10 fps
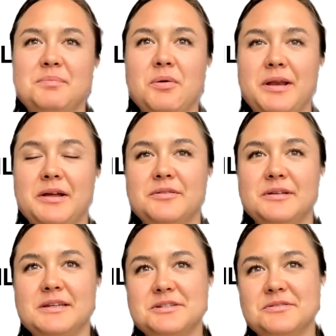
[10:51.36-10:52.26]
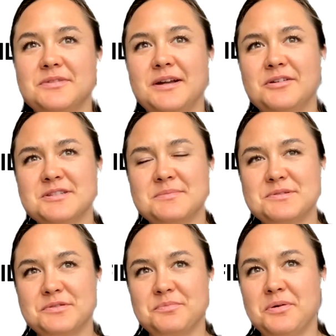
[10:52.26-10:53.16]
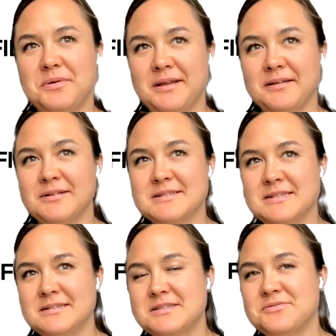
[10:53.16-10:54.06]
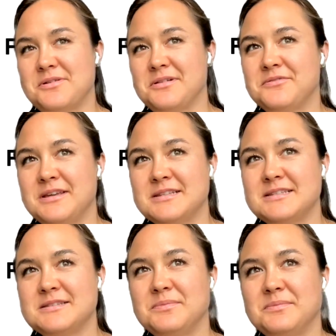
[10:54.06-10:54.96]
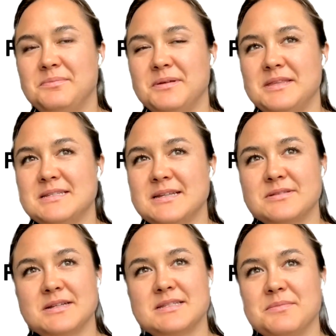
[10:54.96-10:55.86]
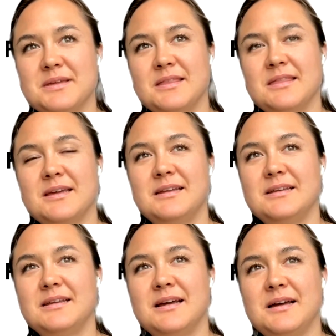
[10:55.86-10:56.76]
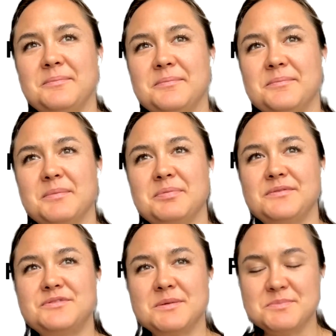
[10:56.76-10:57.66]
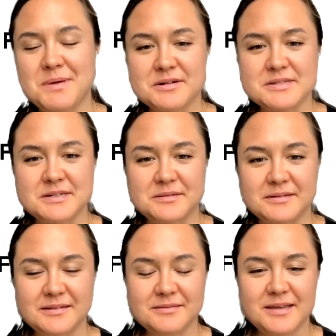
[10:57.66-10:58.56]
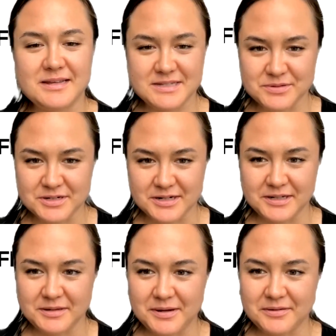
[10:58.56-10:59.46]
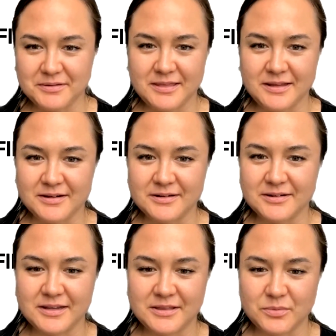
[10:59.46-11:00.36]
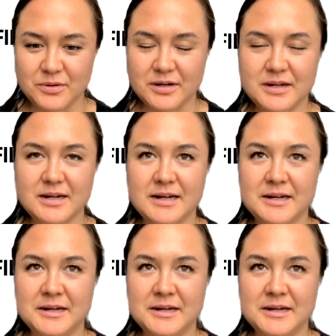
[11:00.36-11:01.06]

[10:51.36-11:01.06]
poetic relation, right? Or some sort of poetic resonance to all of this. But this sounds like something that I believe James Patterson and Casey were talking about in their work,